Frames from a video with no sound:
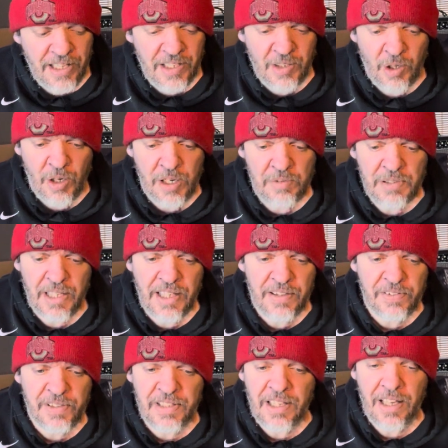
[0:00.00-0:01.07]
guitar for like
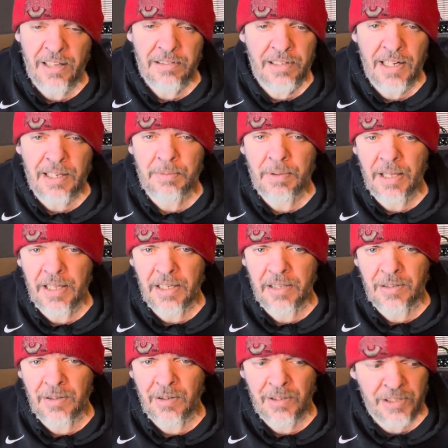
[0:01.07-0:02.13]
3 days, and I can play
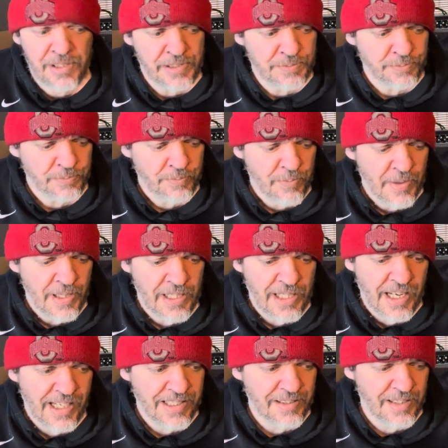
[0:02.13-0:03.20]
guitar.
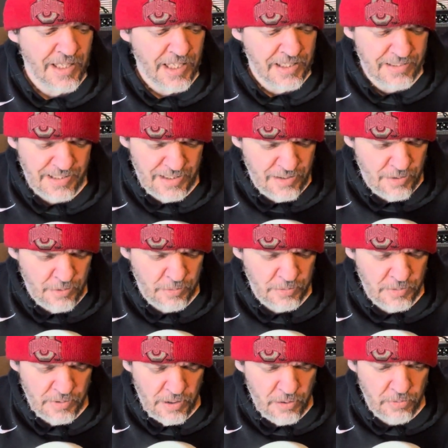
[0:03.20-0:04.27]
Because I know
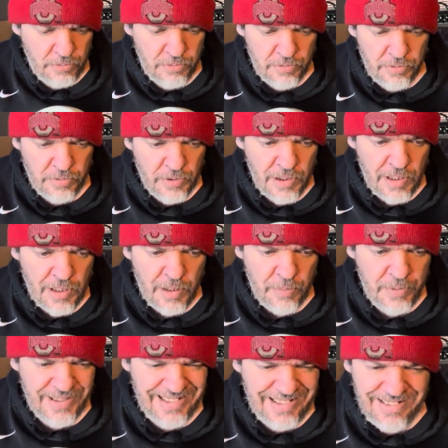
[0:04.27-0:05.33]
notes,
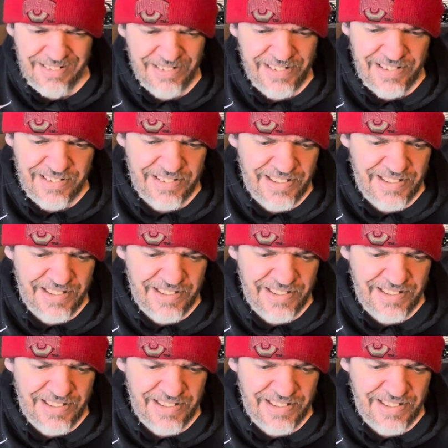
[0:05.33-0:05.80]
but the strings are